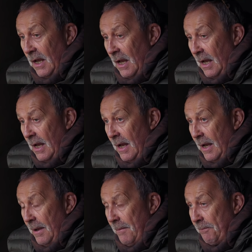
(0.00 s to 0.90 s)

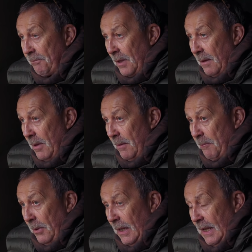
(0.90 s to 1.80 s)
um, but
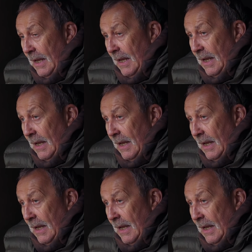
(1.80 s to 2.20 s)
but it,